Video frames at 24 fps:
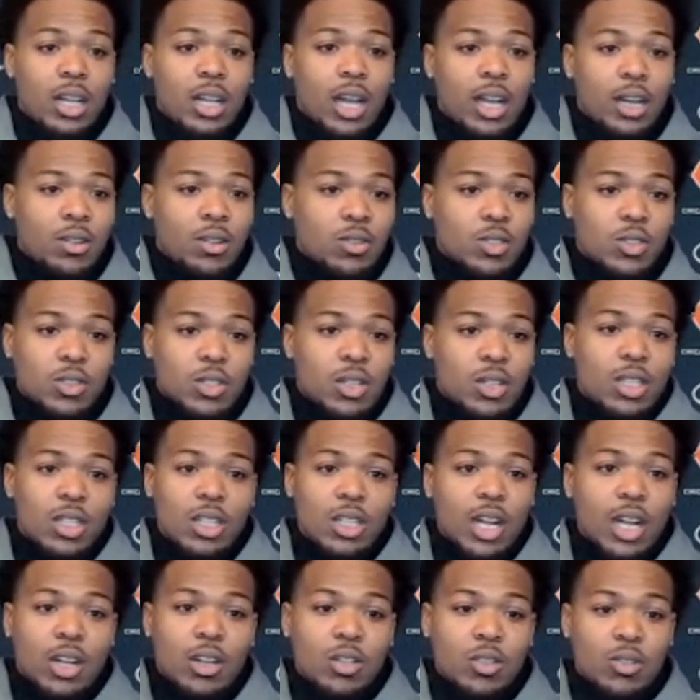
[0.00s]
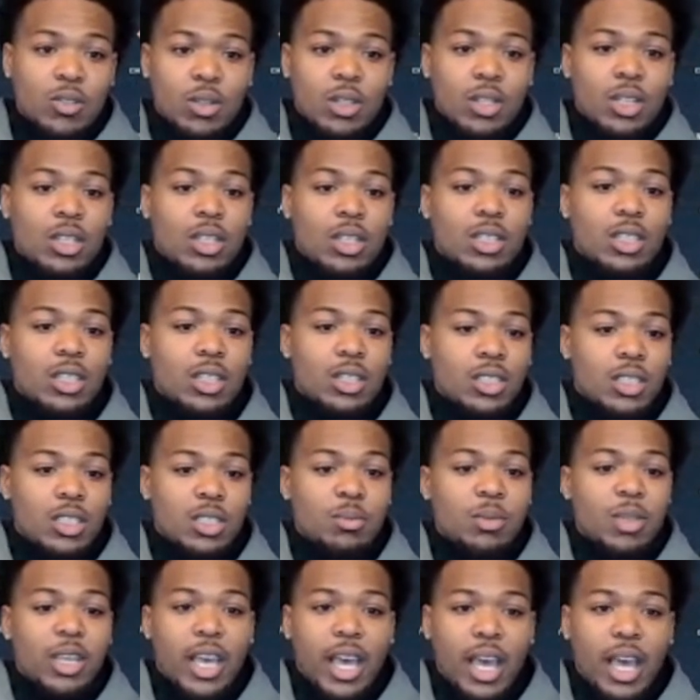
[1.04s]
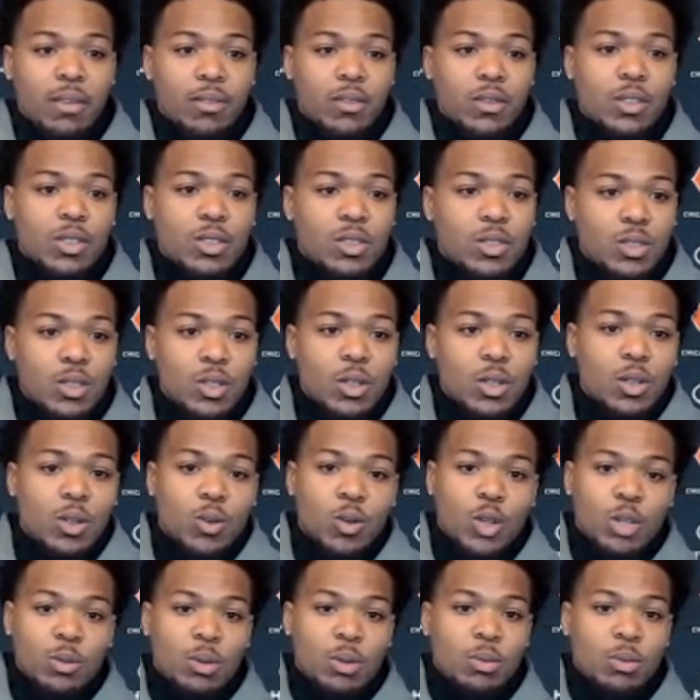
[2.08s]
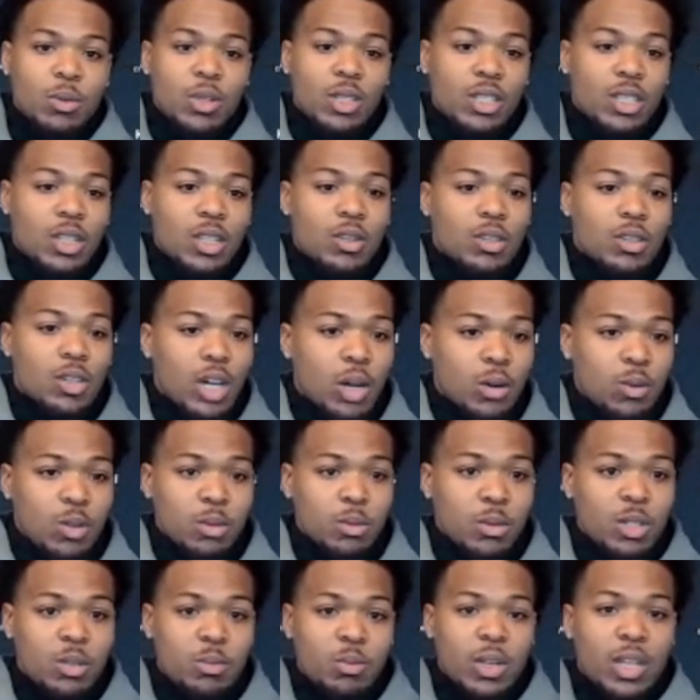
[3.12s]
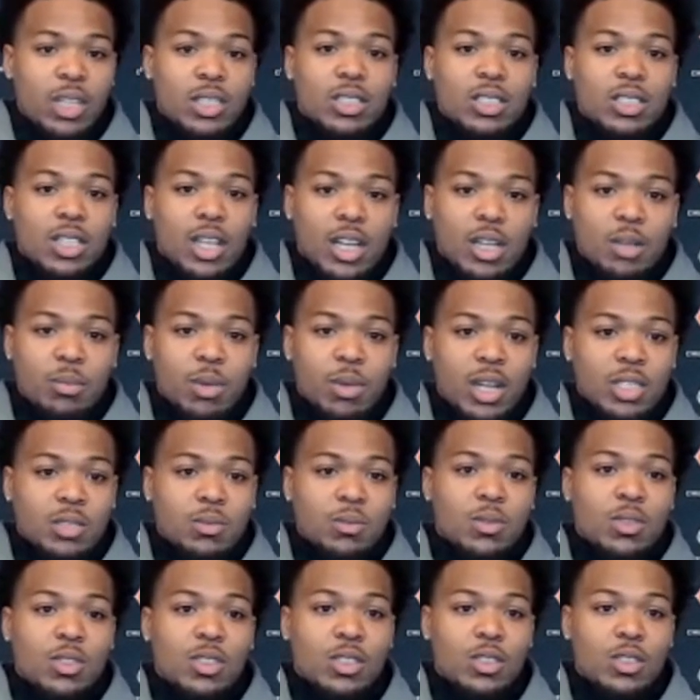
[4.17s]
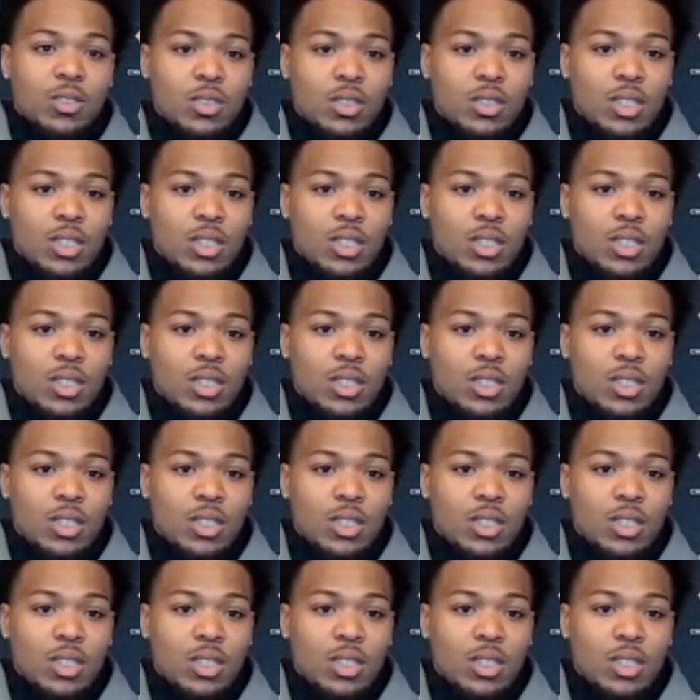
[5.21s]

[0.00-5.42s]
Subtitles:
I don't train and I don't do anything to be average or to be mediocre. I want to be the best as I can possibly do.